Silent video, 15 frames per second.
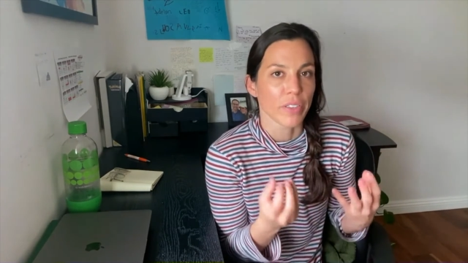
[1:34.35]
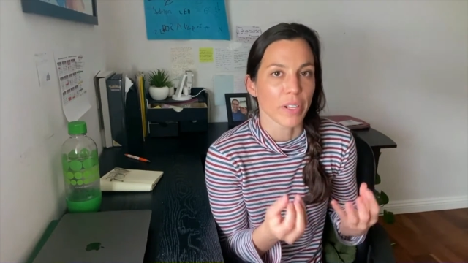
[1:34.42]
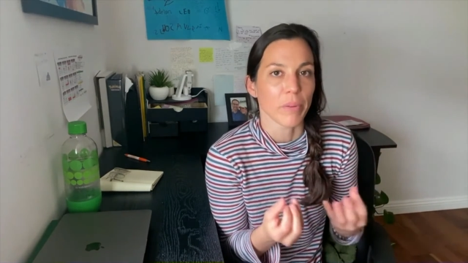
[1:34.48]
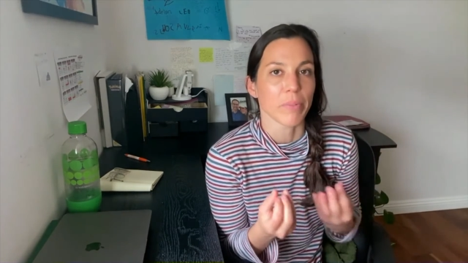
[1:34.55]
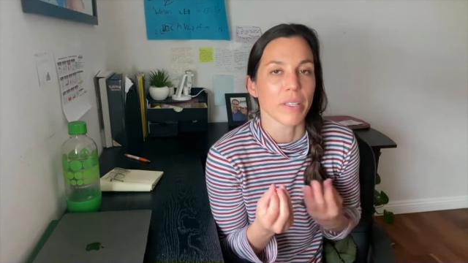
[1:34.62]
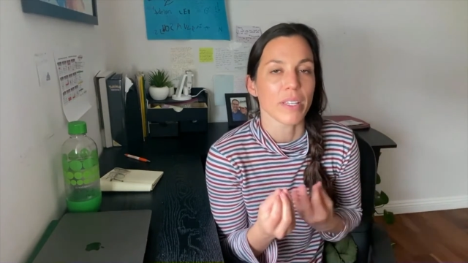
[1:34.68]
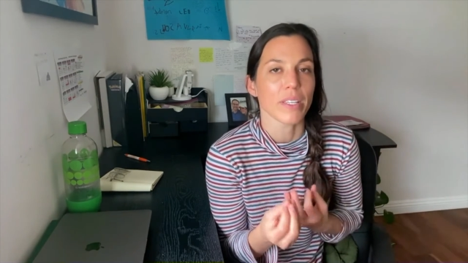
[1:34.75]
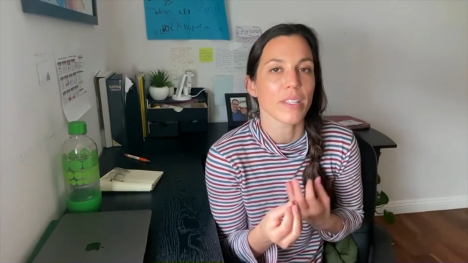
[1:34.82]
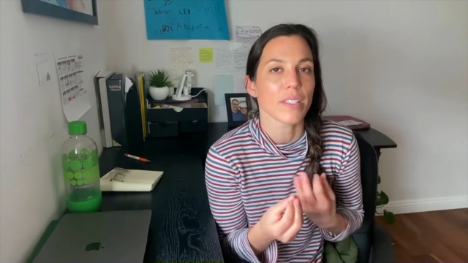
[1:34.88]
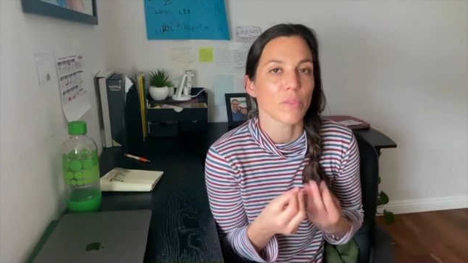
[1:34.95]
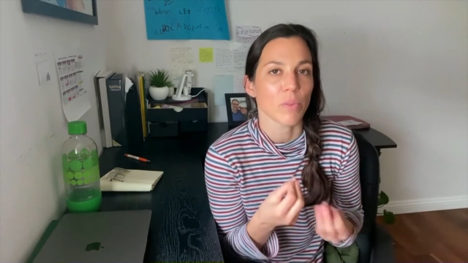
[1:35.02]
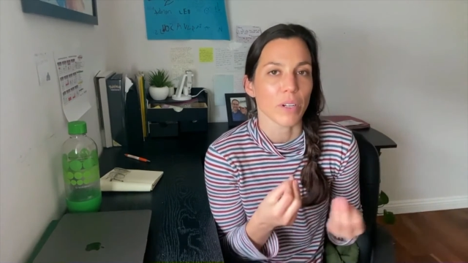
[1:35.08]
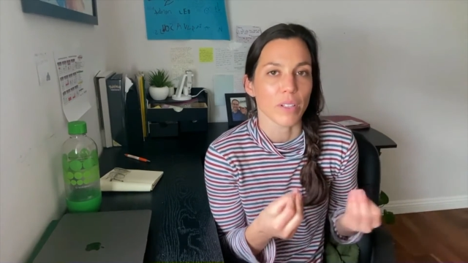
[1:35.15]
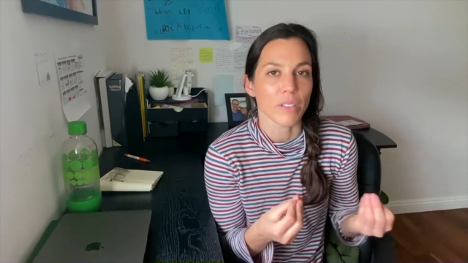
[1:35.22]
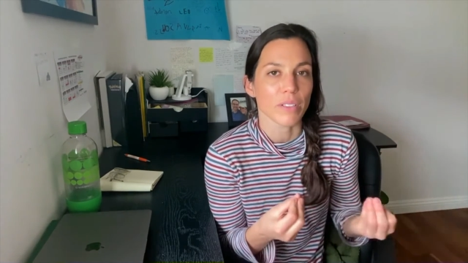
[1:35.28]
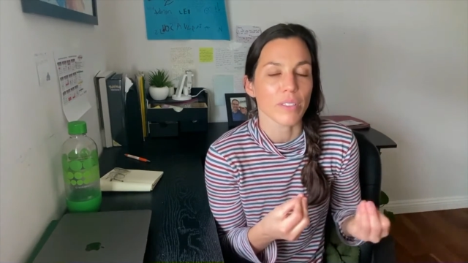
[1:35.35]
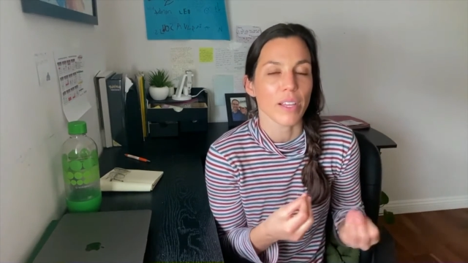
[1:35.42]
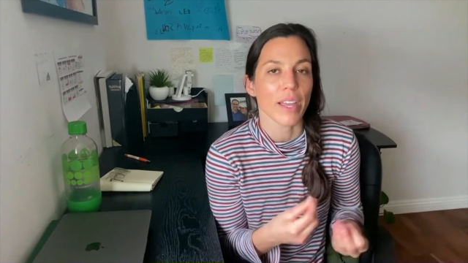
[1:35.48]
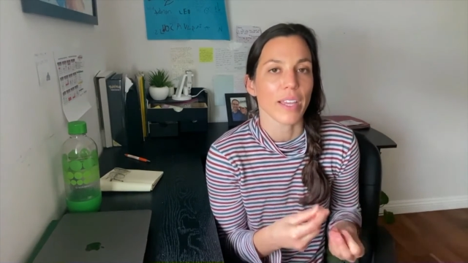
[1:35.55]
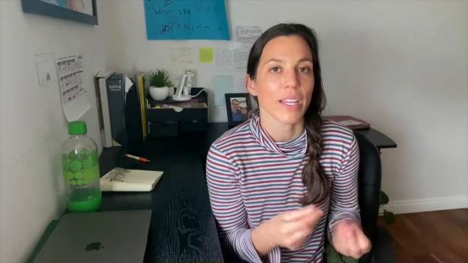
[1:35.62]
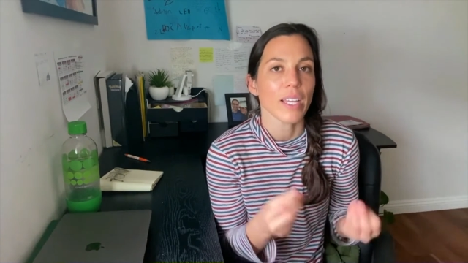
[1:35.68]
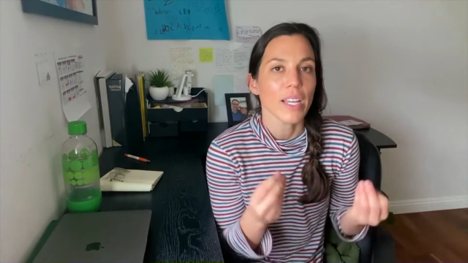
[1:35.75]
therapy is, what it looks
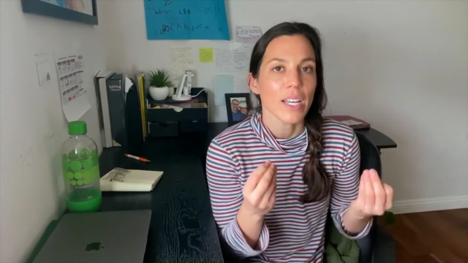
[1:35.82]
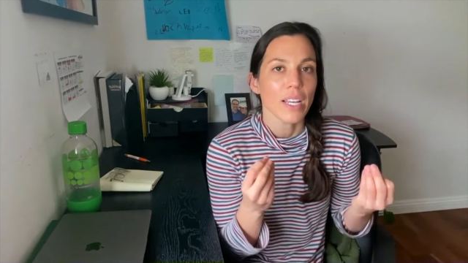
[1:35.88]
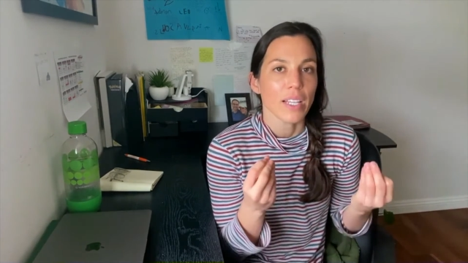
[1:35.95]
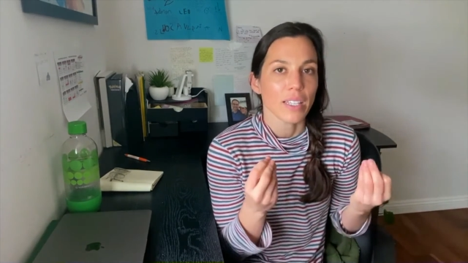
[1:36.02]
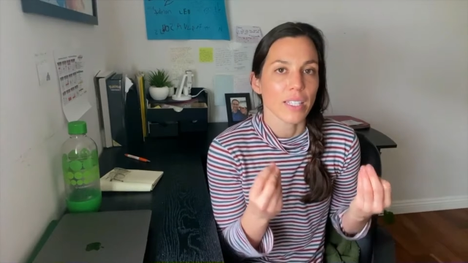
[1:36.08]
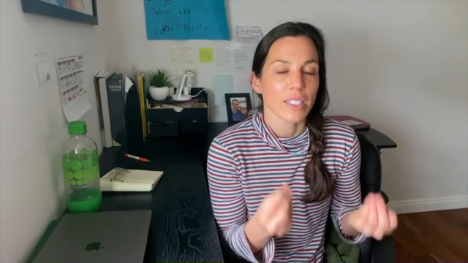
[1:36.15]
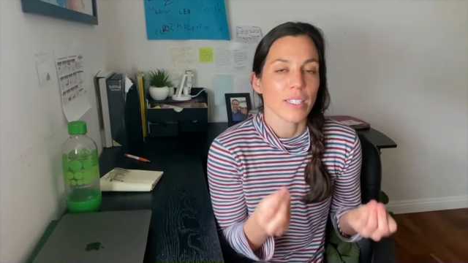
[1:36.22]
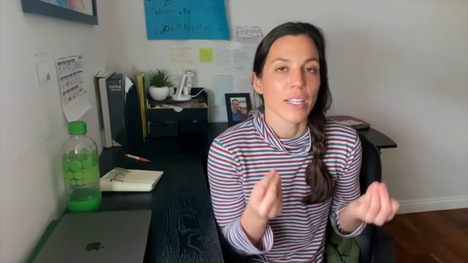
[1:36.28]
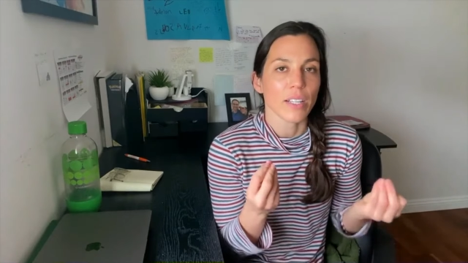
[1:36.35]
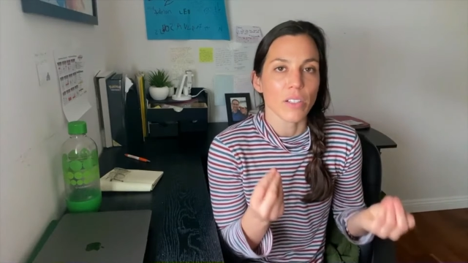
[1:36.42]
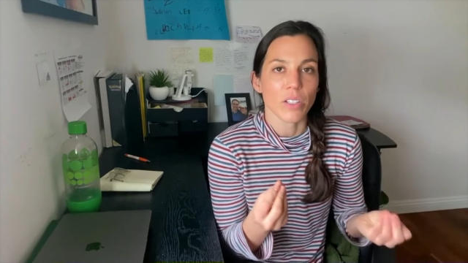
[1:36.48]
like, let's take a